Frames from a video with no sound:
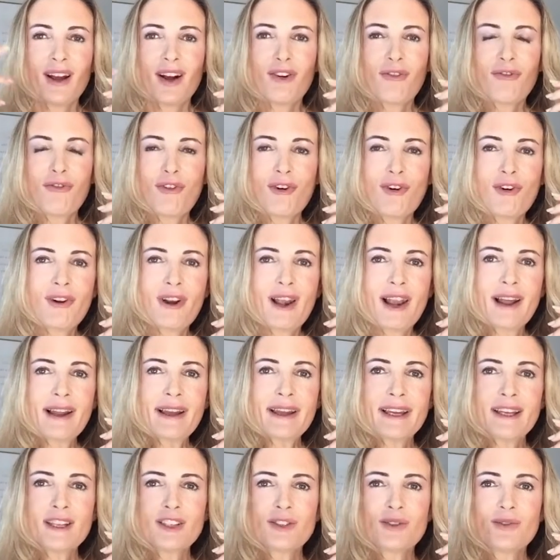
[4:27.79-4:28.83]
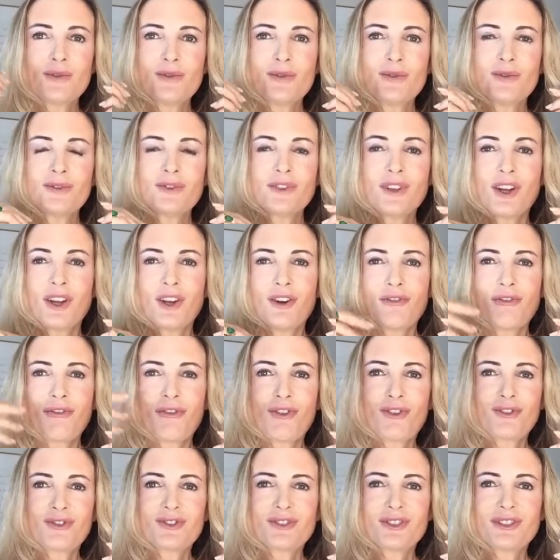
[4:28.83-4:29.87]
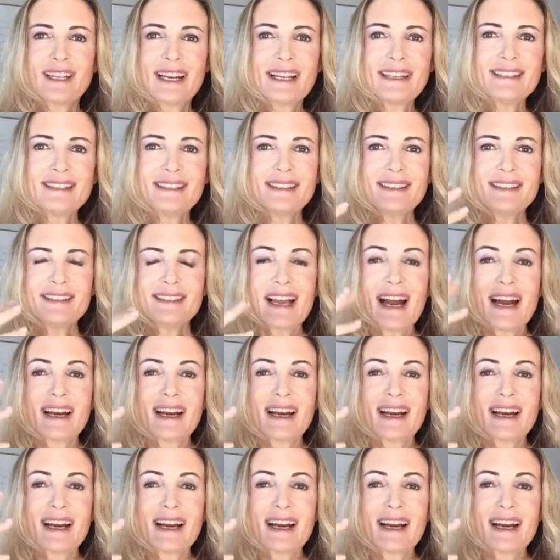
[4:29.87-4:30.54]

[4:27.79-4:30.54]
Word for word: for a language course, for the dentist